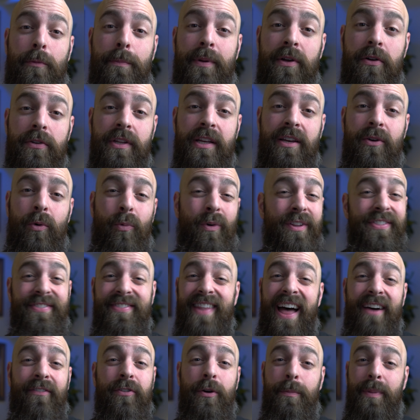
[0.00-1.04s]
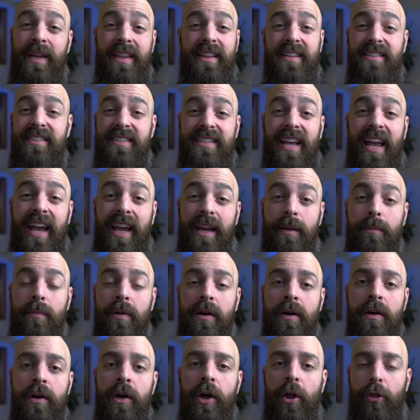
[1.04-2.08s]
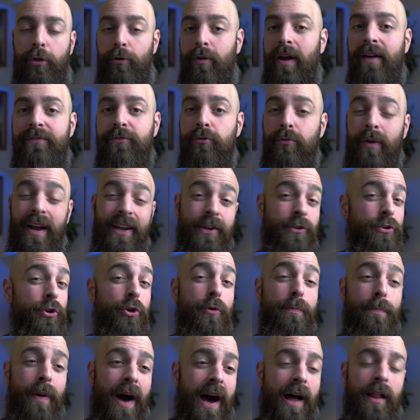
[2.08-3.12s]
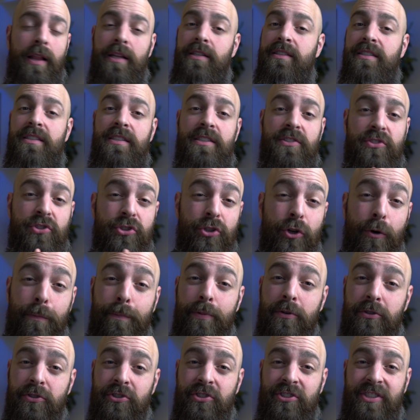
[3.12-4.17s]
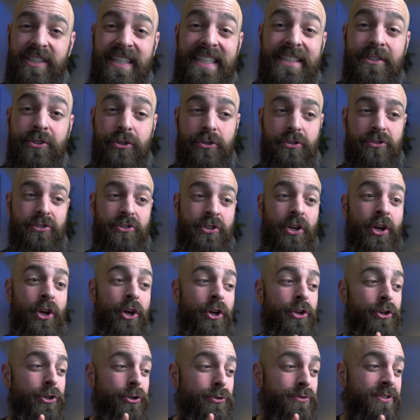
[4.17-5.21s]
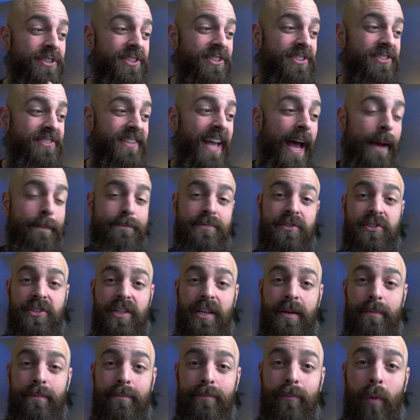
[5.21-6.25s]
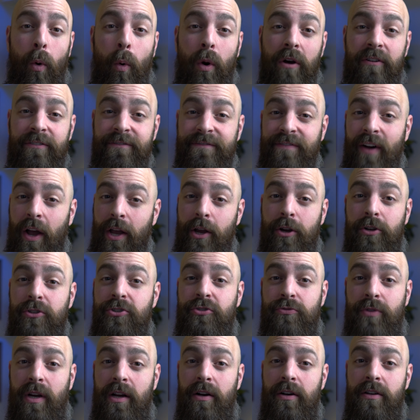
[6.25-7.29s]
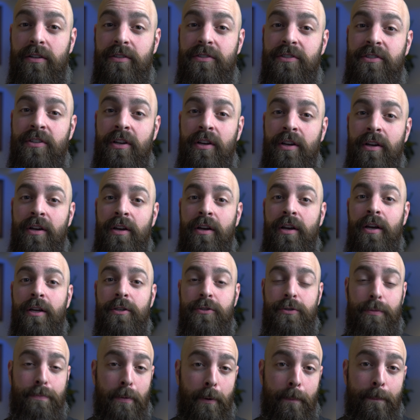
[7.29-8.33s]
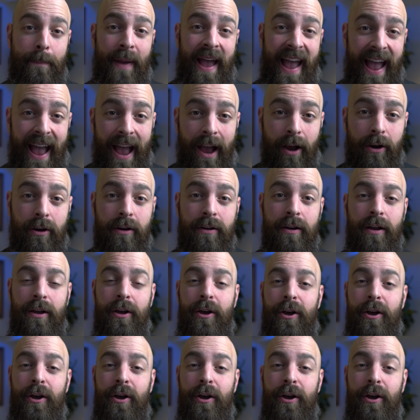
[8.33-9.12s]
building will never be the same. They'll have to write new policies, new procedures, new steps, and more fire drills to prepare